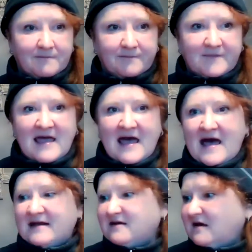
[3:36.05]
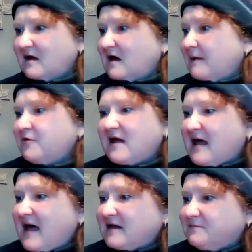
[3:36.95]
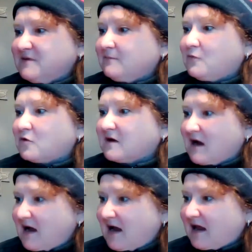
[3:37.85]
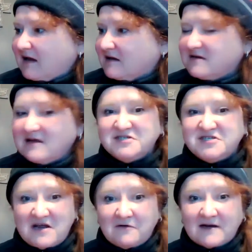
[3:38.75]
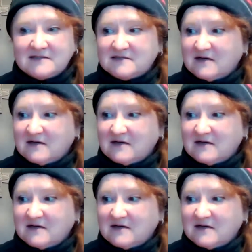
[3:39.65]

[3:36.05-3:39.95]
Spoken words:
They add, I'm going to add being more kind and generous.